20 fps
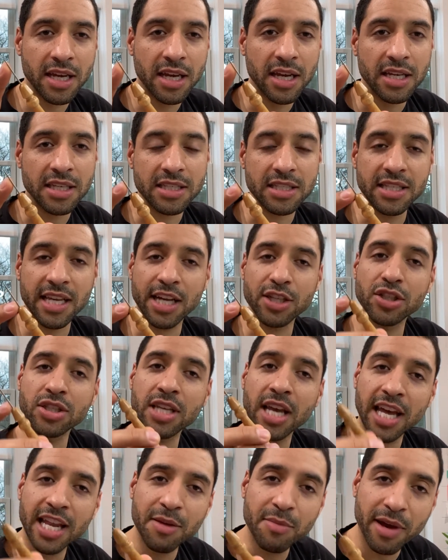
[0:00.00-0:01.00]
It's not just
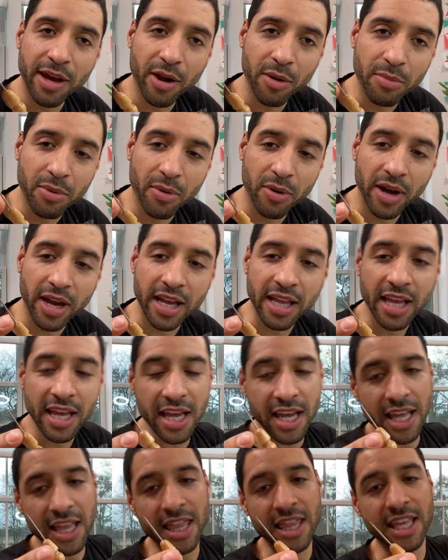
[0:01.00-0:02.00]
any metal point.
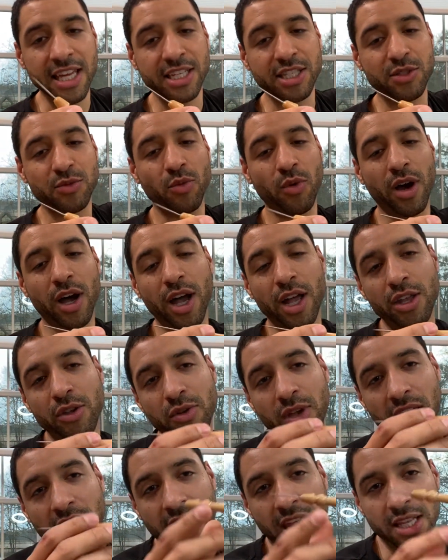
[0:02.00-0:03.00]
This one, you
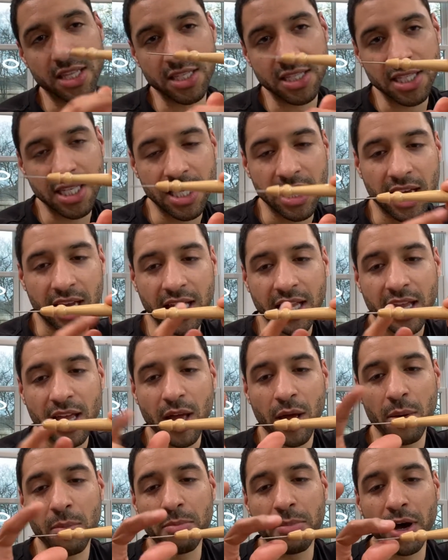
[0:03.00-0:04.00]
can't see it,
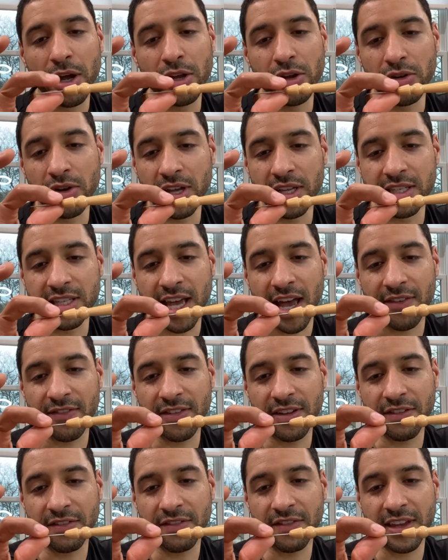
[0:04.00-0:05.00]
but you can
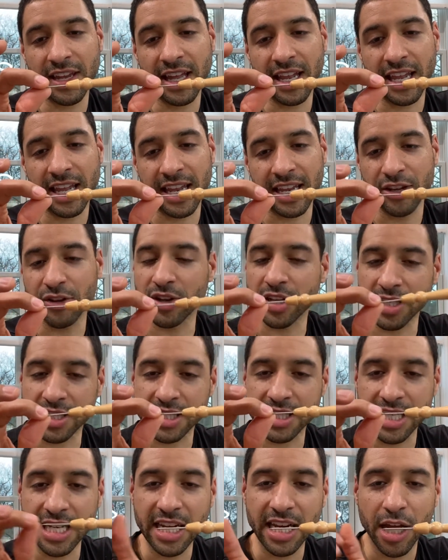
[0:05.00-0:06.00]
definitely feel it, and you can
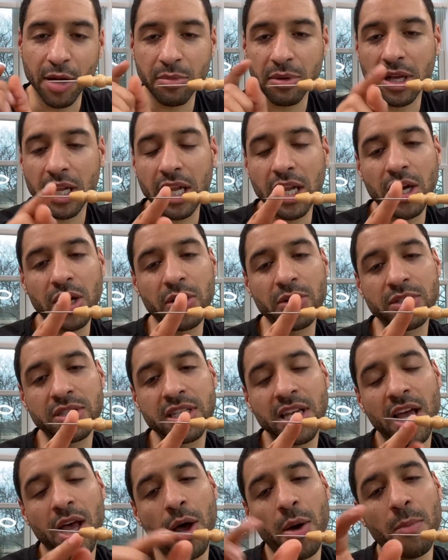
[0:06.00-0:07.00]
see it up close,
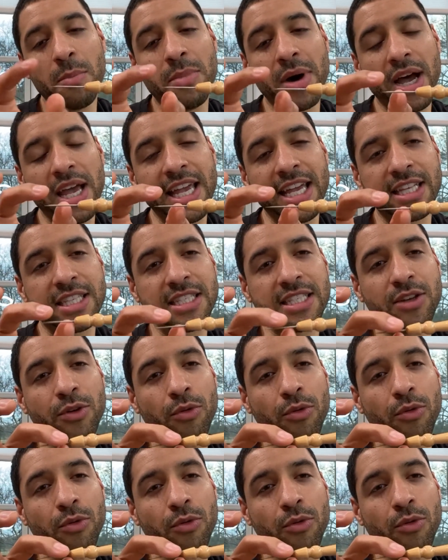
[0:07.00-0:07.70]
but it's